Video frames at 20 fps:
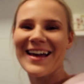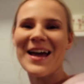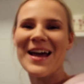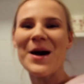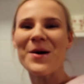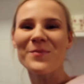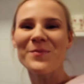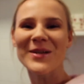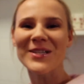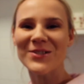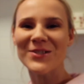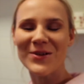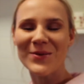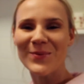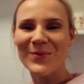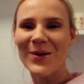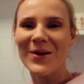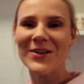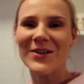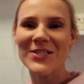help me do it
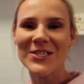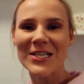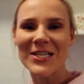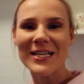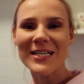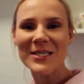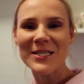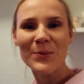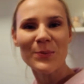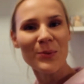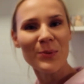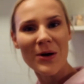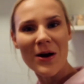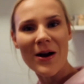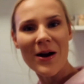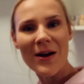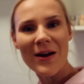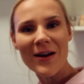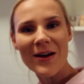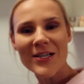because she is a
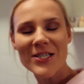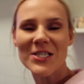pro.